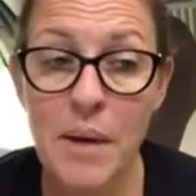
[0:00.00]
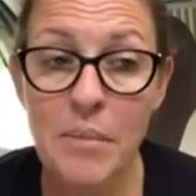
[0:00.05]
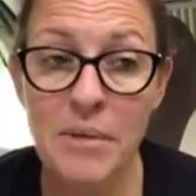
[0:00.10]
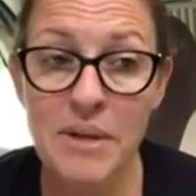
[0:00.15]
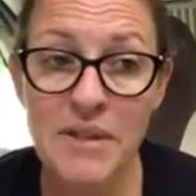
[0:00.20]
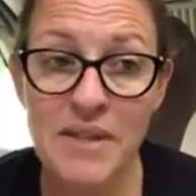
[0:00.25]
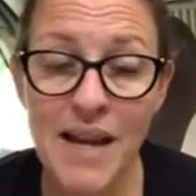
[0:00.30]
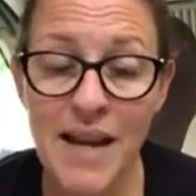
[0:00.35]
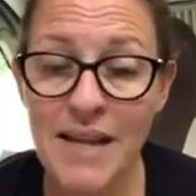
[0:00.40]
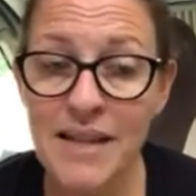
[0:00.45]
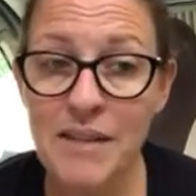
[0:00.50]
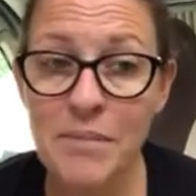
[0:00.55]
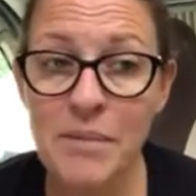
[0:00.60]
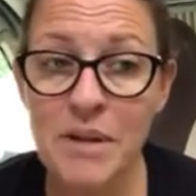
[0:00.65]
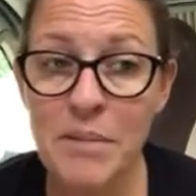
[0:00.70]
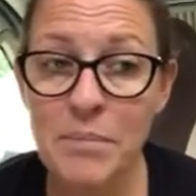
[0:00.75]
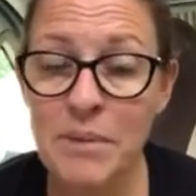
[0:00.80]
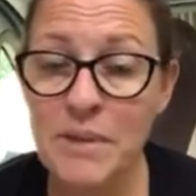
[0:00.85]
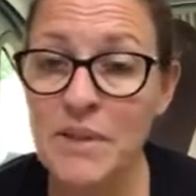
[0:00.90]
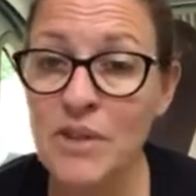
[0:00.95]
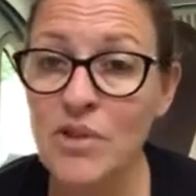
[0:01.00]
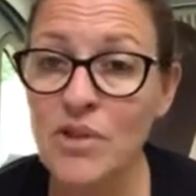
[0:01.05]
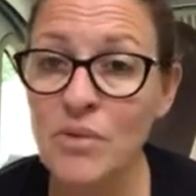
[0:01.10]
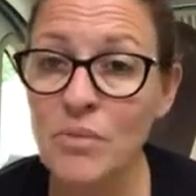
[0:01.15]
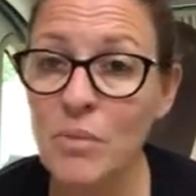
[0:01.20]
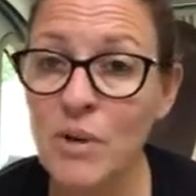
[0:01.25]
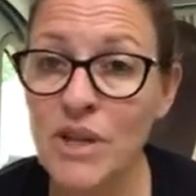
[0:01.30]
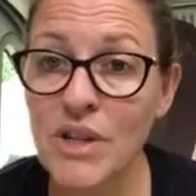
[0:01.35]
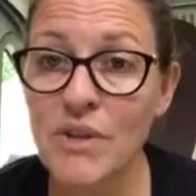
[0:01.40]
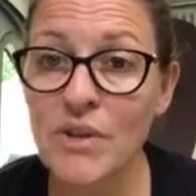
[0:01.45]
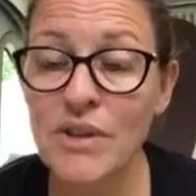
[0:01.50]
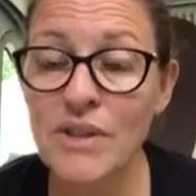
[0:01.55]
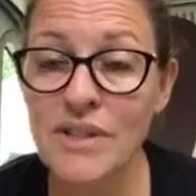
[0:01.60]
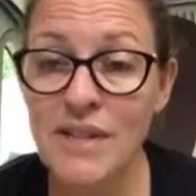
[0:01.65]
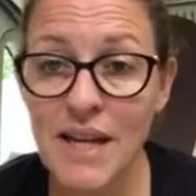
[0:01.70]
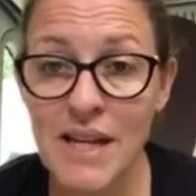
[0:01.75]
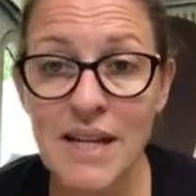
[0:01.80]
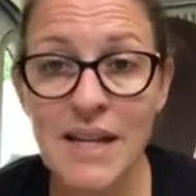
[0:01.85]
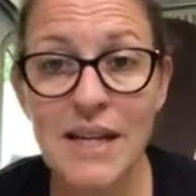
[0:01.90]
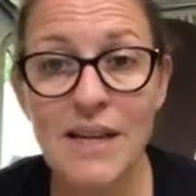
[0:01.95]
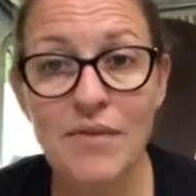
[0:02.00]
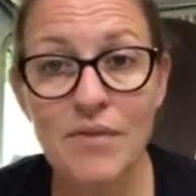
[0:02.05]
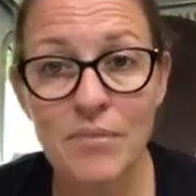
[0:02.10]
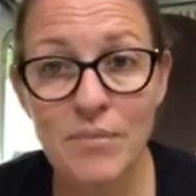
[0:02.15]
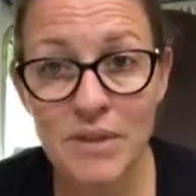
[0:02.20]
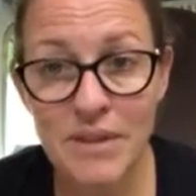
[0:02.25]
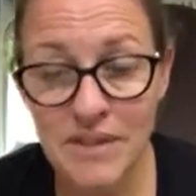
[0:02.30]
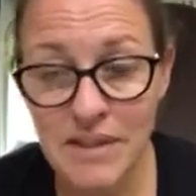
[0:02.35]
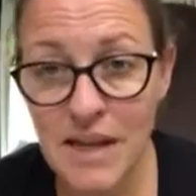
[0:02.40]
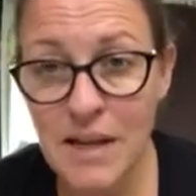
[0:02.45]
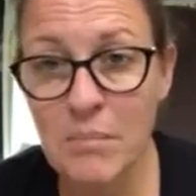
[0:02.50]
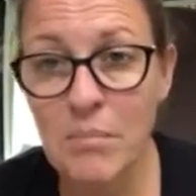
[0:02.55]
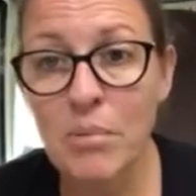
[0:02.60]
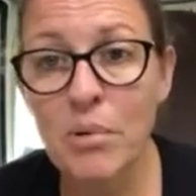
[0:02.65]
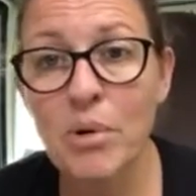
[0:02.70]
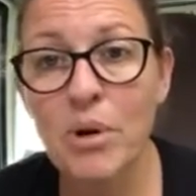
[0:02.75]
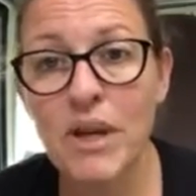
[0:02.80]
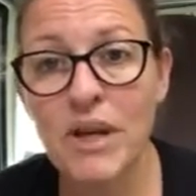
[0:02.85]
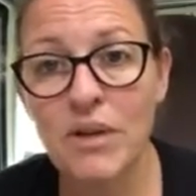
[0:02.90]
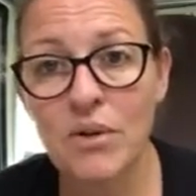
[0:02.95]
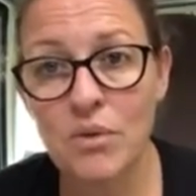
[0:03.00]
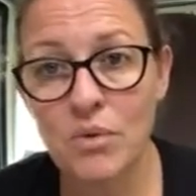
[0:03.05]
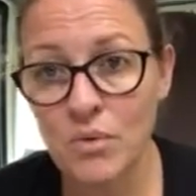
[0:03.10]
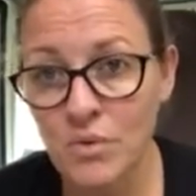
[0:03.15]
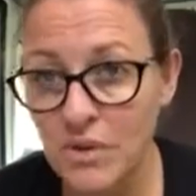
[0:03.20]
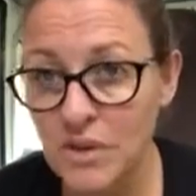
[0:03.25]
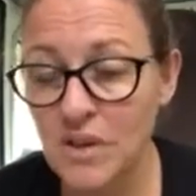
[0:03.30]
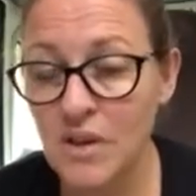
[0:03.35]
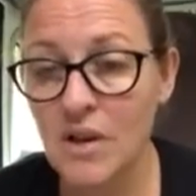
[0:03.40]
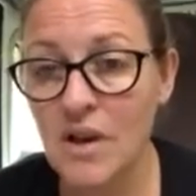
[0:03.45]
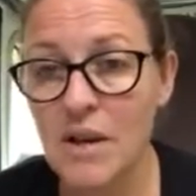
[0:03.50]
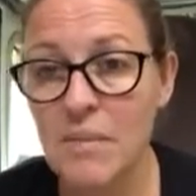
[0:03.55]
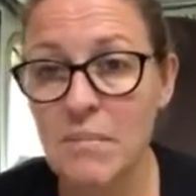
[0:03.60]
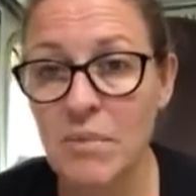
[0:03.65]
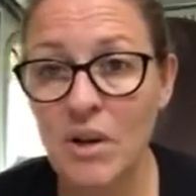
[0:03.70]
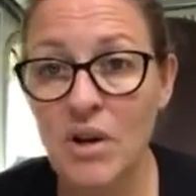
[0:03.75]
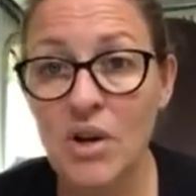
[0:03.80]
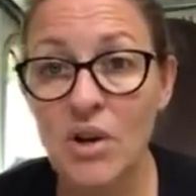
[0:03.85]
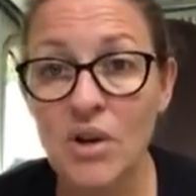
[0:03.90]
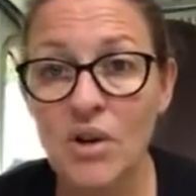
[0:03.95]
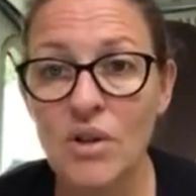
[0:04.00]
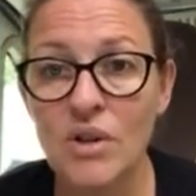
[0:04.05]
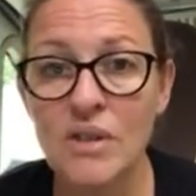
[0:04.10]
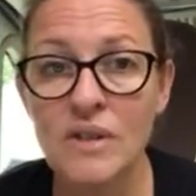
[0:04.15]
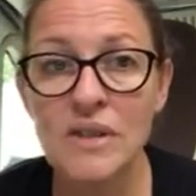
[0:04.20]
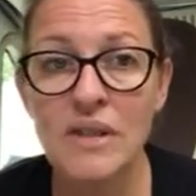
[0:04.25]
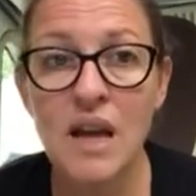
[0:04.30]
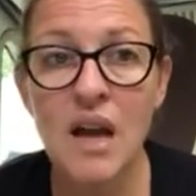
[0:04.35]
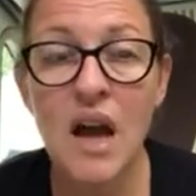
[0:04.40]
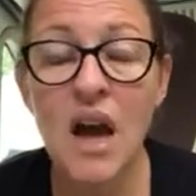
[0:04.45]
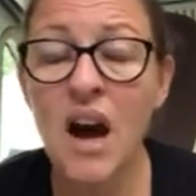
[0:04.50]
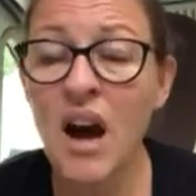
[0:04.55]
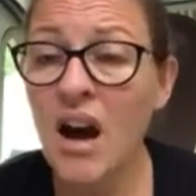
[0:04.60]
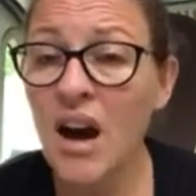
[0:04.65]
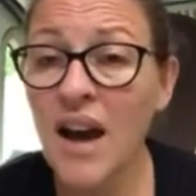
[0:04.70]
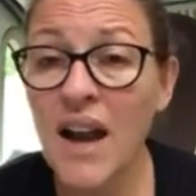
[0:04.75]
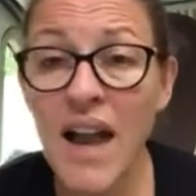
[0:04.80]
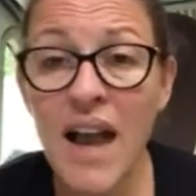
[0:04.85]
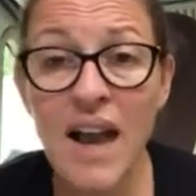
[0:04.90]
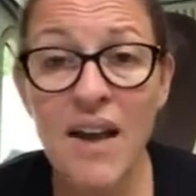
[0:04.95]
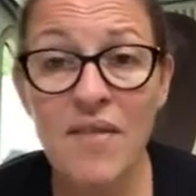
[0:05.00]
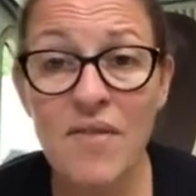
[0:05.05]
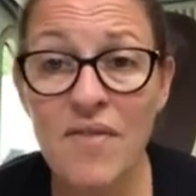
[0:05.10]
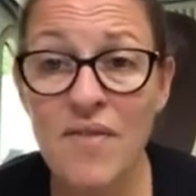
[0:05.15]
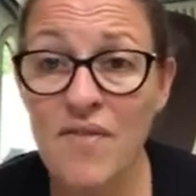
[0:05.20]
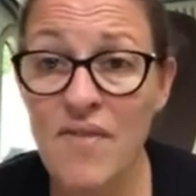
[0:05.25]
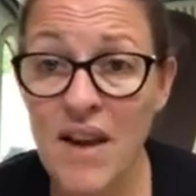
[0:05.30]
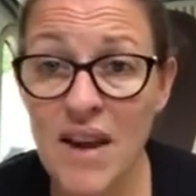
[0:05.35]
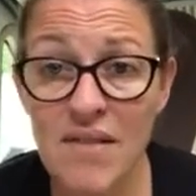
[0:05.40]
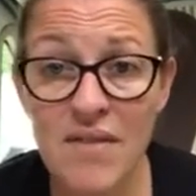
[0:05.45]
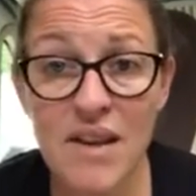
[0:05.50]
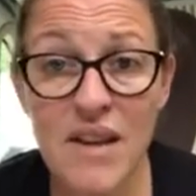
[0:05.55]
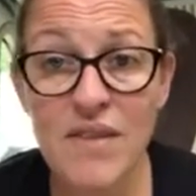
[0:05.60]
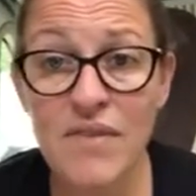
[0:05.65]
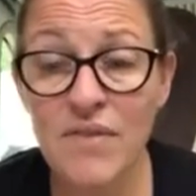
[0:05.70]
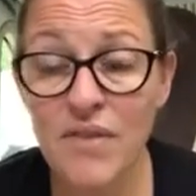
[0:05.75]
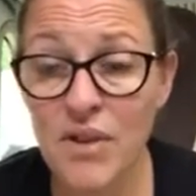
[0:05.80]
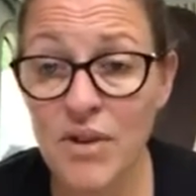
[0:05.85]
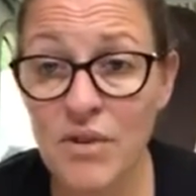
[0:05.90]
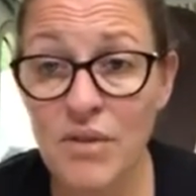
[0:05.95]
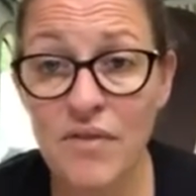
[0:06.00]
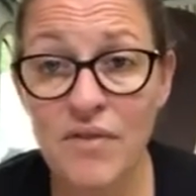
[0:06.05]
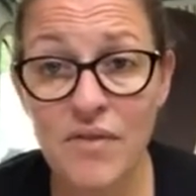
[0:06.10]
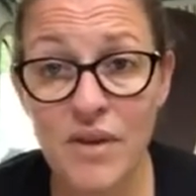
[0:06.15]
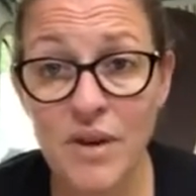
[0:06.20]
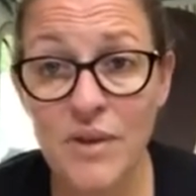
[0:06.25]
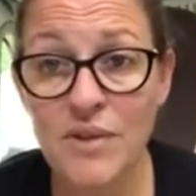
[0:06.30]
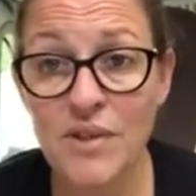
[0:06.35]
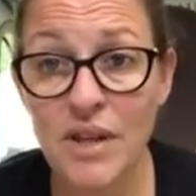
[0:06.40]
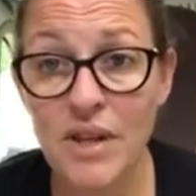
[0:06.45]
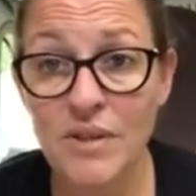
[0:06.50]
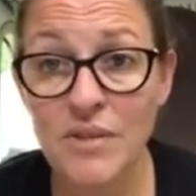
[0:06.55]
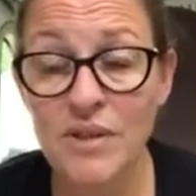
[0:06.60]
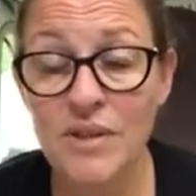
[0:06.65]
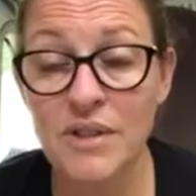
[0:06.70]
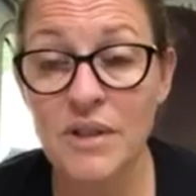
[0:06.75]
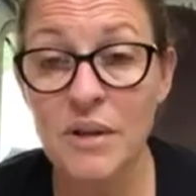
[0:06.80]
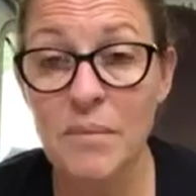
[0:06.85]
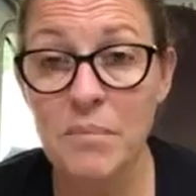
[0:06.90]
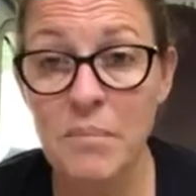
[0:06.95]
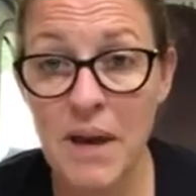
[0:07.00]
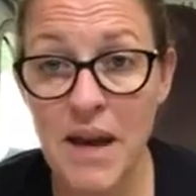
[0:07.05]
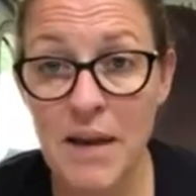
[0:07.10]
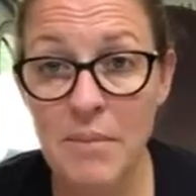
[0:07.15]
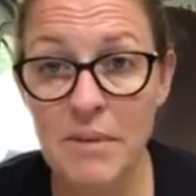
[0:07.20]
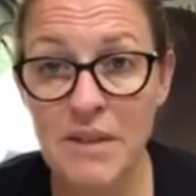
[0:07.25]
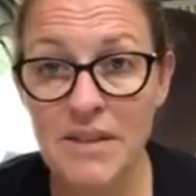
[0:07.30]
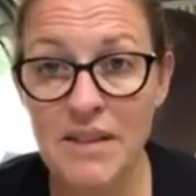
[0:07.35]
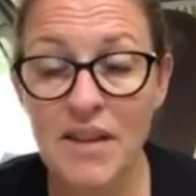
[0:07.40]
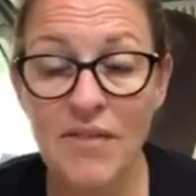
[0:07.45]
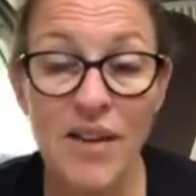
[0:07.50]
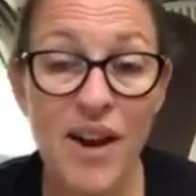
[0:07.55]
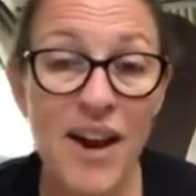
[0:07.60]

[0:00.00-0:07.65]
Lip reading: but take them in a position where you can take it from the same point all the time, because I have very few photos to compare myself.